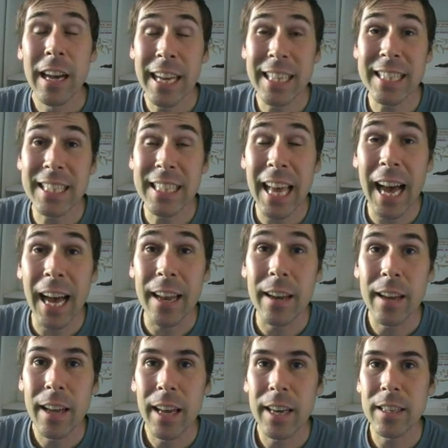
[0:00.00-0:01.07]
It's sad,
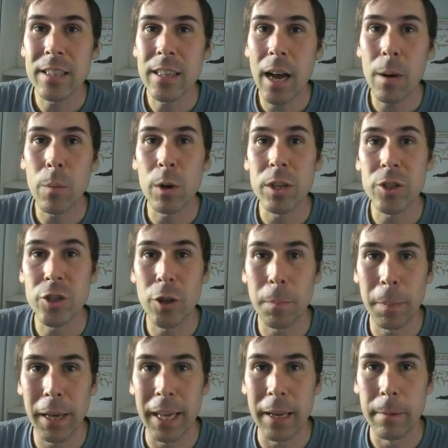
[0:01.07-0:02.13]
and it's not where it should
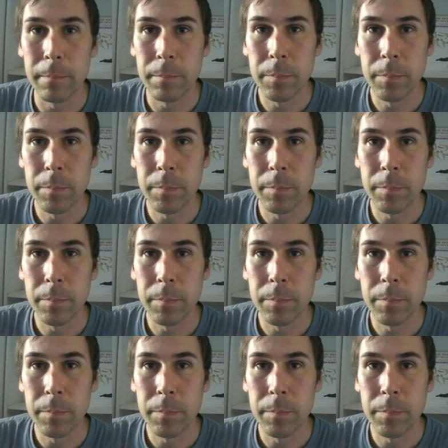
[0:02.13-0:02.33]
be.